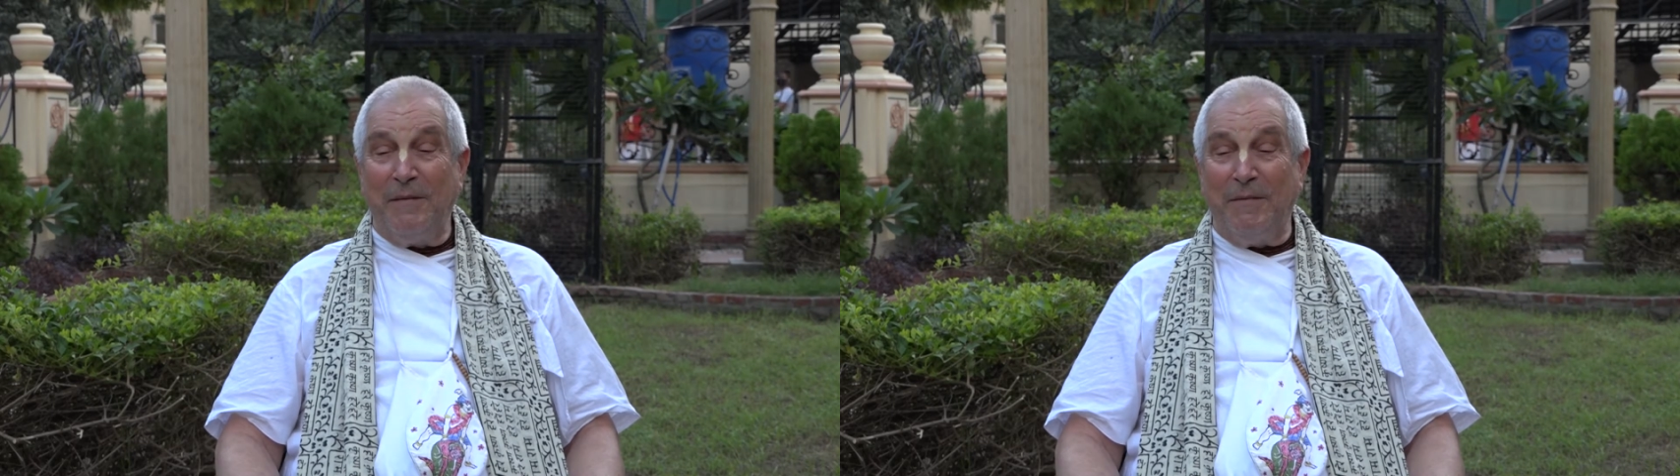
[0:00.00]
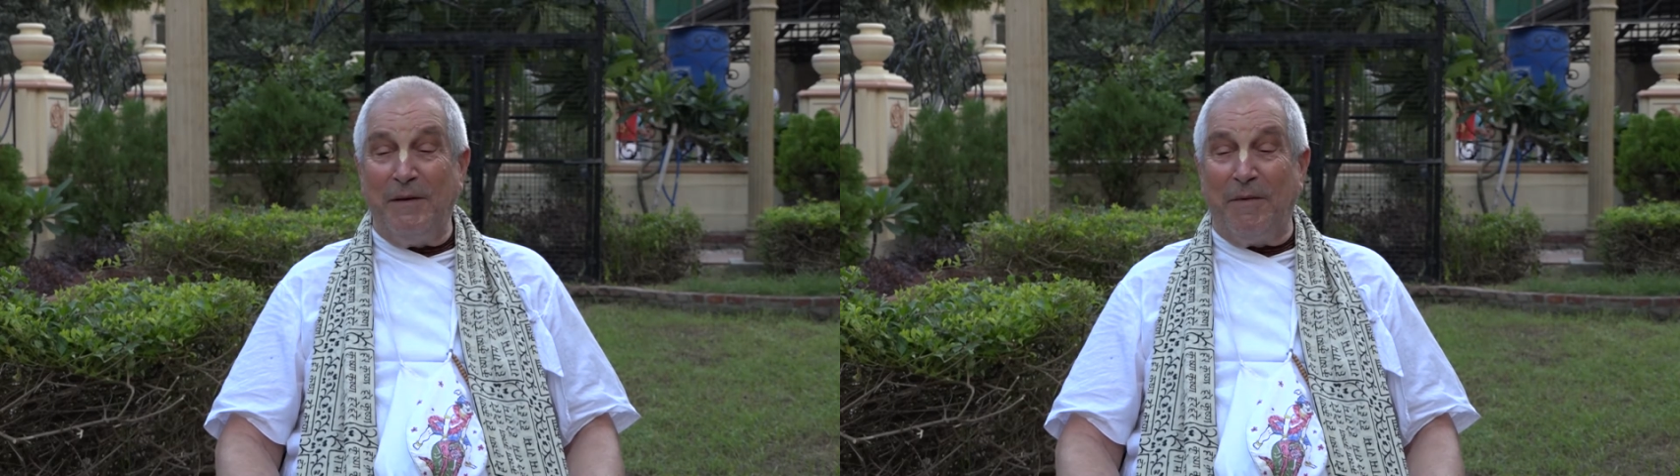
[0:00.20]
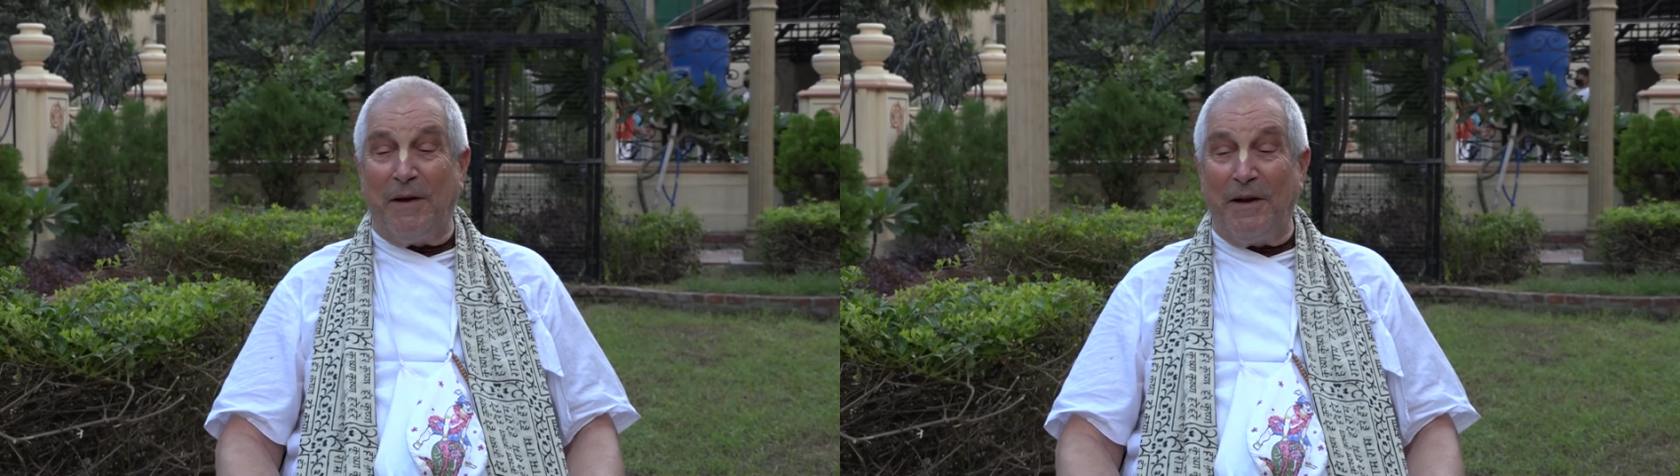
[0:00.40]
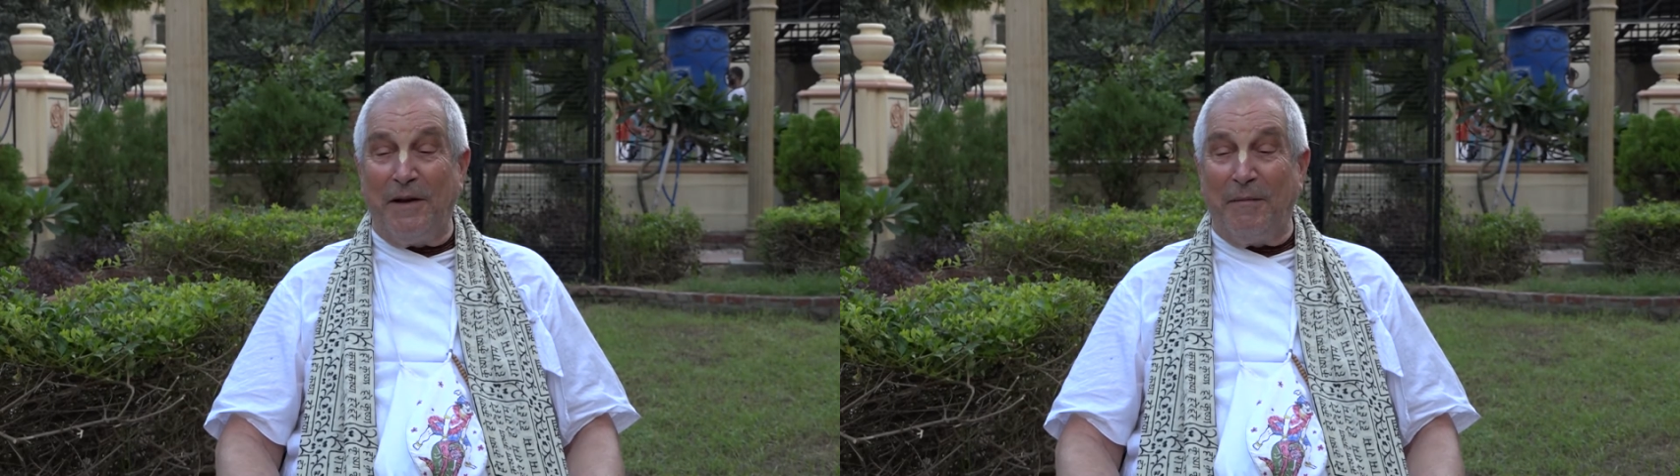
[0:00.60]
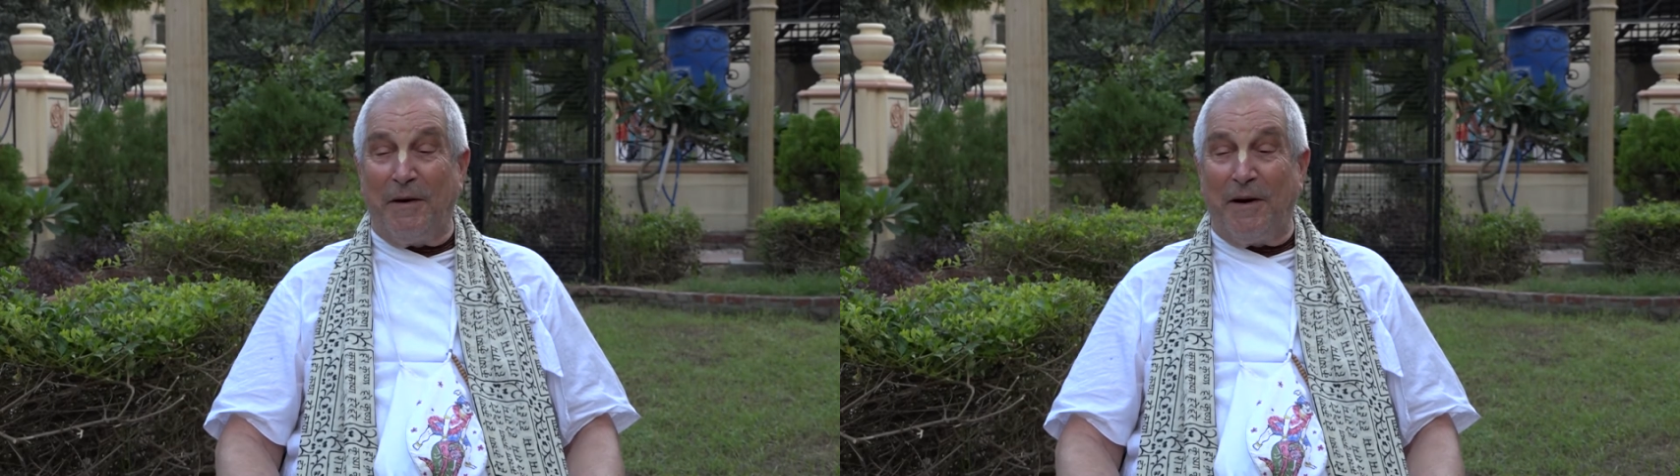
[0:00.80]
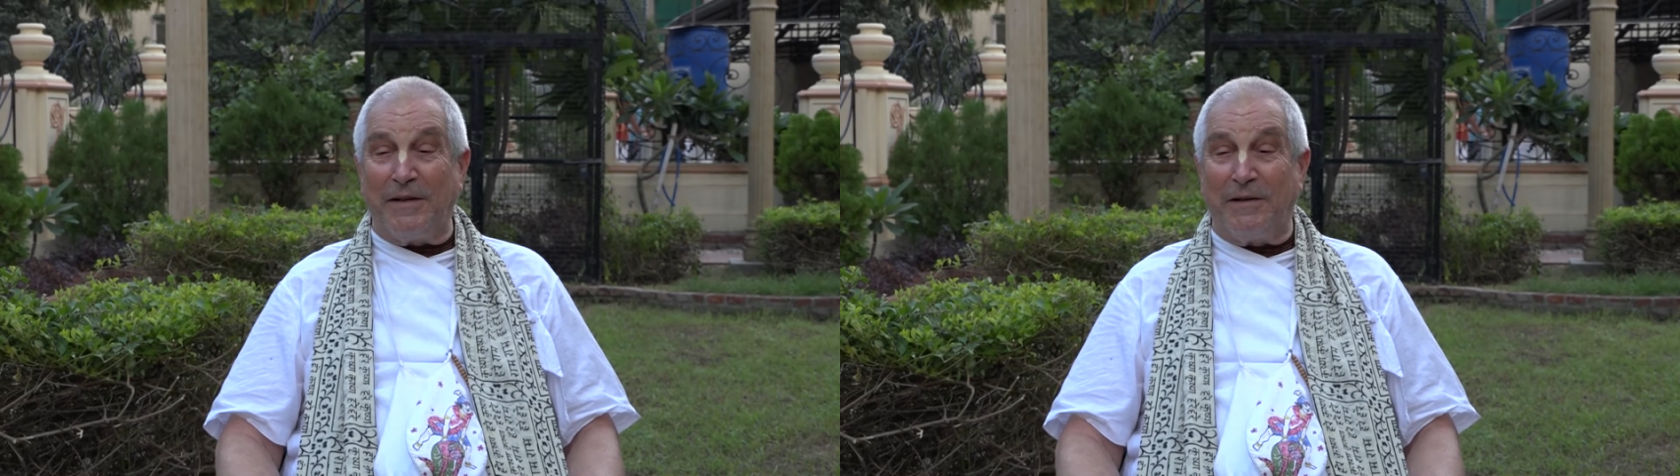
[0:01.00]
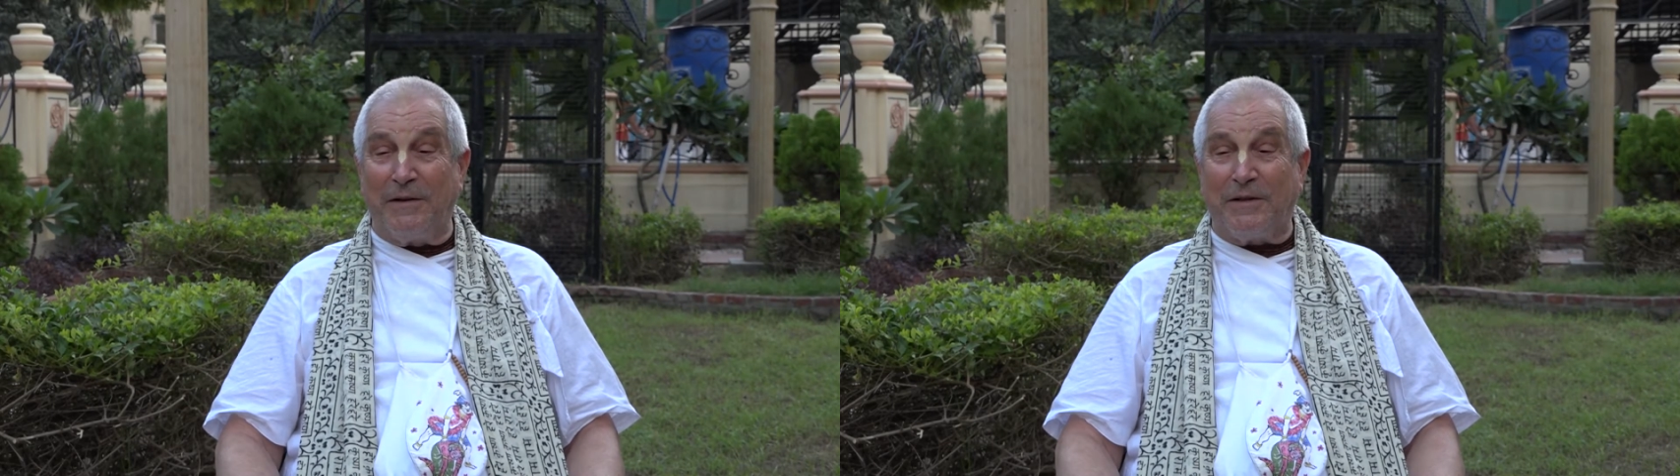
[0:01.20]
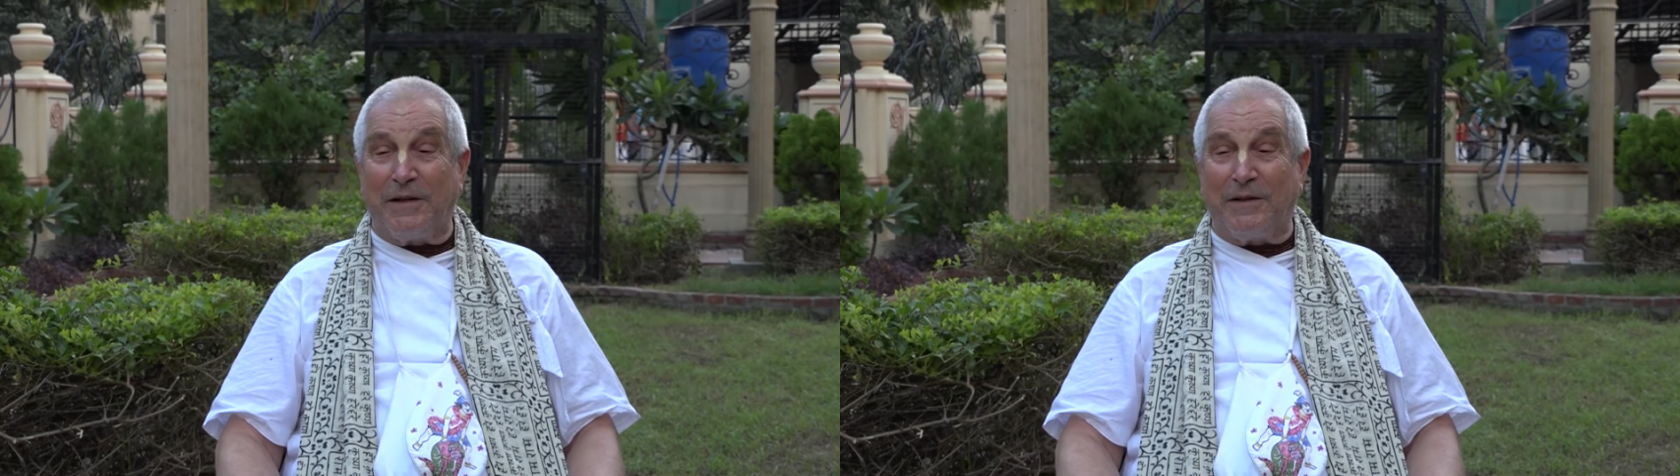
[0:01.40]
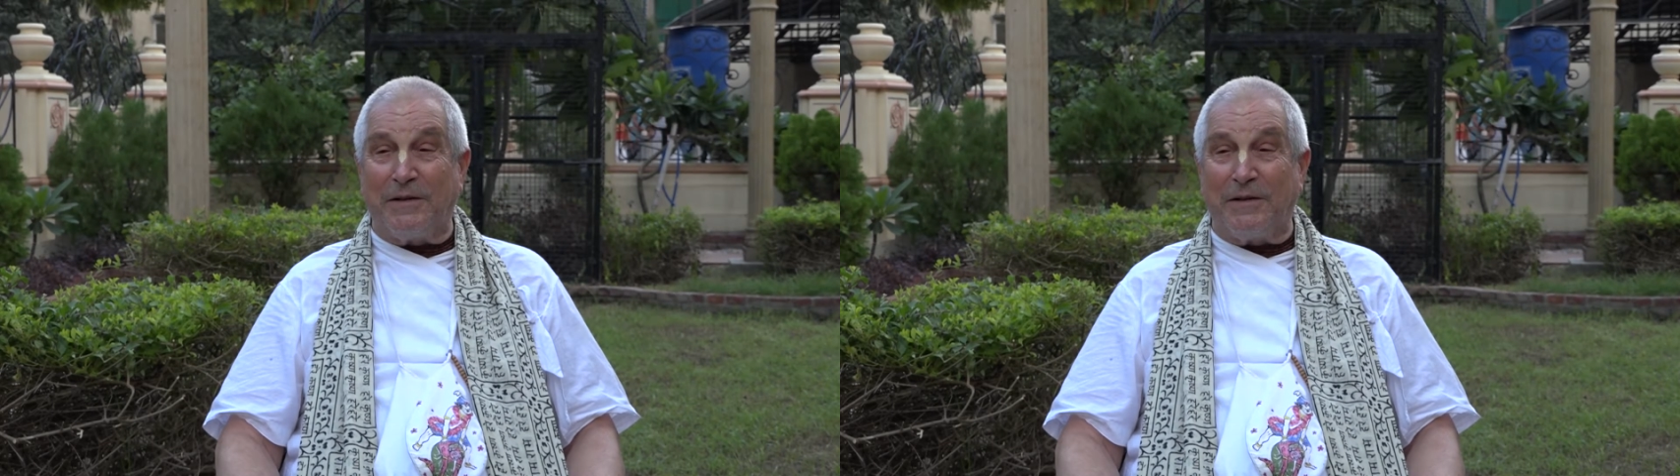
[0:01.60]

Meanwhile, Nanda Maharaj looked at